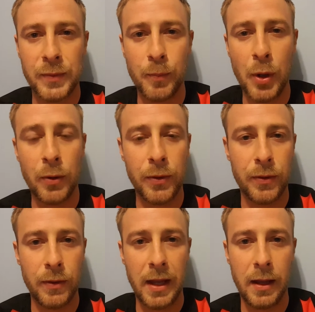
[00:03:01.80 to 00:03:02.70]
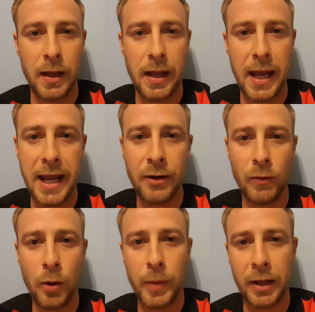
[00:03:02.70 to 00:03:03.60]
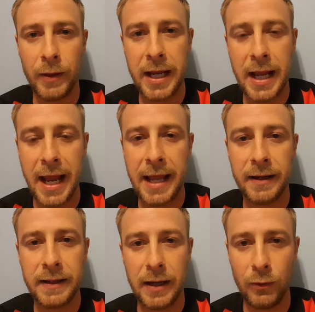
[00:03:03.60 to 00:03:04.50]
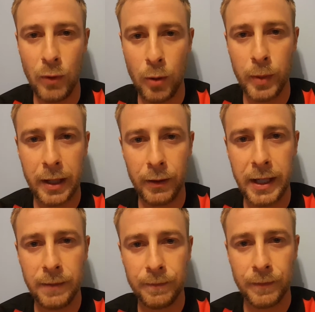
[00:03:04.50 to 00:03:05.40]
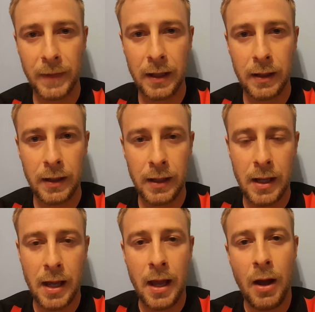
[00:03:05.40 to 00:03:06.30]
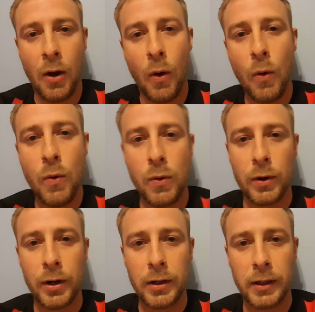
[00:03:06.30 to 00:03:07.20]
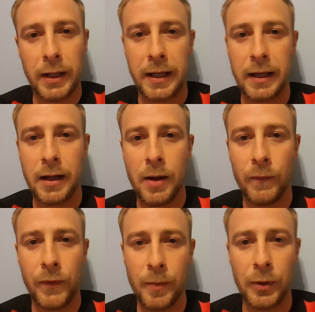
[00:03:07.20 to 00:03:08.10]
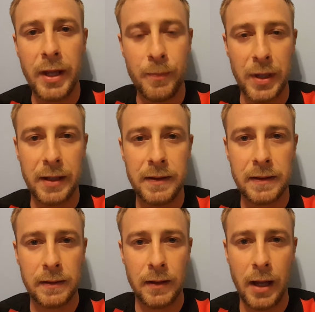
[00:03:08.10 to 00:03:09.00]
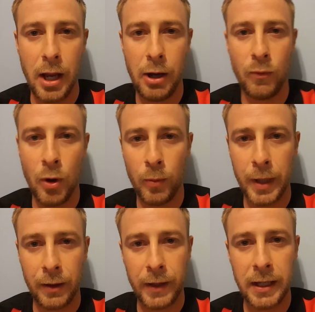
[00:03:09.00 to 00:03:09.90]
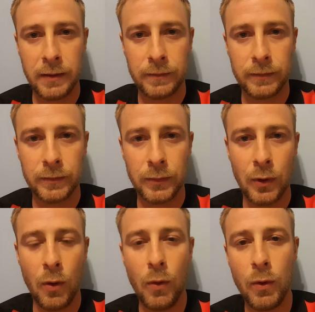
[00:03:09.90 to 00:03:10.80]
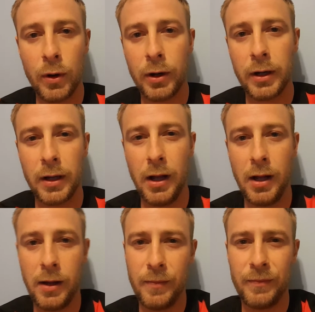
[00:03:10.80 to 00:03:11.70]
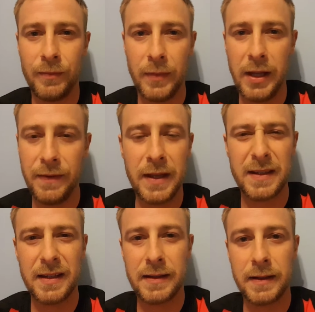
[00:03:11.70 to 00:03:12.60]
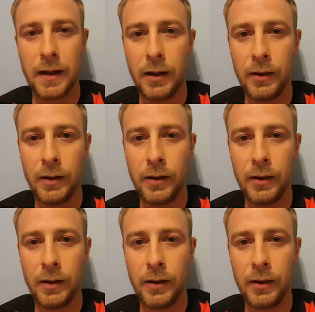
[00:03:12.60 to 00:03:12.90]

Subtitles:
both anaerobically and aerobically, or it can come from lipids aerobically, or and this is